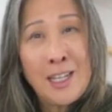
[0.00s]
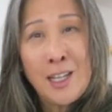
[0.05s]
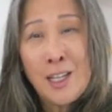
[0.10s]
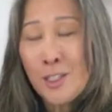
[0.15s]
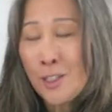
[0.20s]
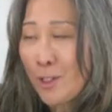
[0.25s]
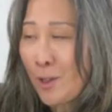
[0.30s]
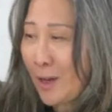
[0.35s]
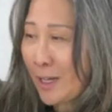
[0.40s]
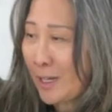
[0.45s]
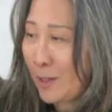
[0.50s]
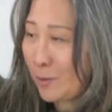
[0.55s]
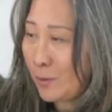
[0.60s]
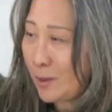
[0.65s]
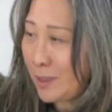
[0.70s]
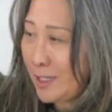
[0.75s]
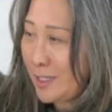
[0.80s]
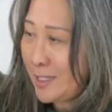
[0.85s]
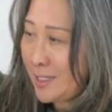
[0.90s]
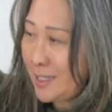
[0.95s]
so I can
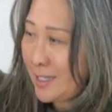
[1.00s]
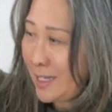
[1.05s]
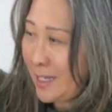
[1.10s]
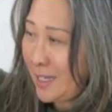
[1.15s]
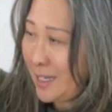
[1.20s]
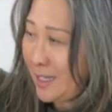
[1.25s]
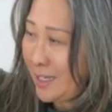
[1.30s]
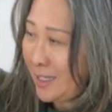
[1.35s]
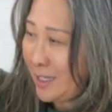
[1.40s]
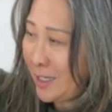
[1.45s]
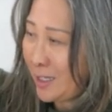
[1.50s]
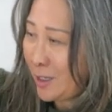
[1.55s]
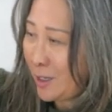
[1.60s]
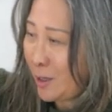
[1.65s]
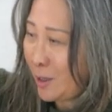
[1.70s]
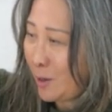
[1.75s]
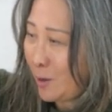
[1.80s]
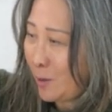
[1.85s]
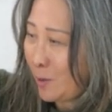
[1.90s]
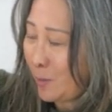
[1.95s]
really see, you
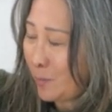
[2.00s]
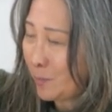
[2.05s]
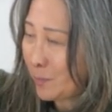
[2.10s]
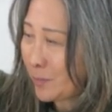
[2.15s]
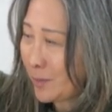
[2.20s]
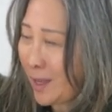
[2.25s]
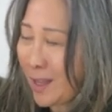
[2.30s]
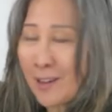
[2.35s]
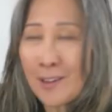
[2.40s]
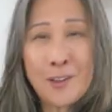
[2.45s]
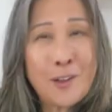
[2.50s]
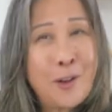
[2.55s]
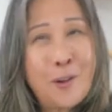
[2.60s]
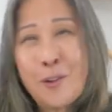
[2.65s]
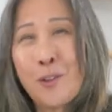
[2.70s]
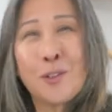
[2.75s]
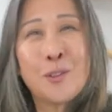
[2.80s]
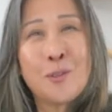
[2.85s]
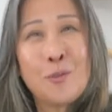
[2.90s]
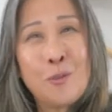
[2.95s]
know, I don't know,
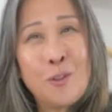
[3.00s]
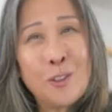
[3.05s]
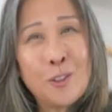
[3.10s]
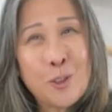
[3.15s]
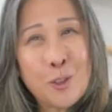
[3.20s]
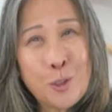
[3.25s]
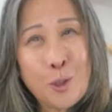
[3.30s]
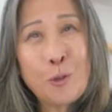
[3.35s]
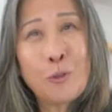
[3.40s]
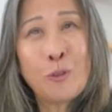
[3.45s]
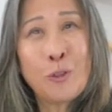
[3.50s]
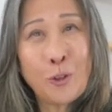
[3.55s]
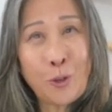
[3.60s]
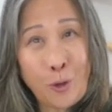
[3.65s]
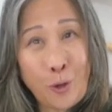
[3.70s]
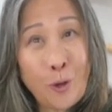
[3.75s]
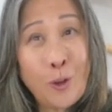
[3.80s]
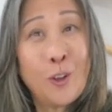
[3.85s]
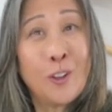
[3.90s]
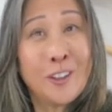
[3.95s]
it's real surfer
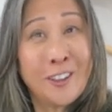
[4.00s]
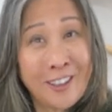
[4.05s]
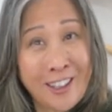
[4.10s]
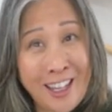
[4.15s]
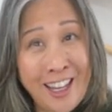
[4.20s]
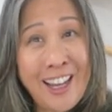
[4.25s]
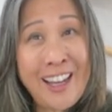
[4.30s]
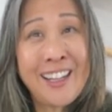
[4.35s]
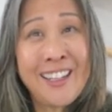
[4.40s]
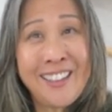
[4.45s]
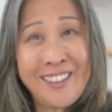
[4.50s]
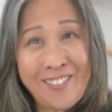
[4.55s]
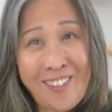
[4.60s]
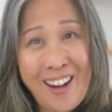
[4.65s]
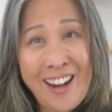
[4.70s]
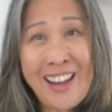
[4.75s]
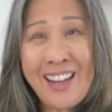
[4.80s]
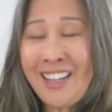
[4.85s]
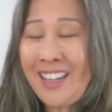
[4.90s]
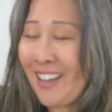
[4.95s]
girl looking,
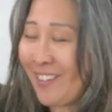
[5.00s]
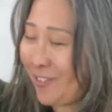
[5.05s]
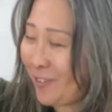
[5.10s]
right?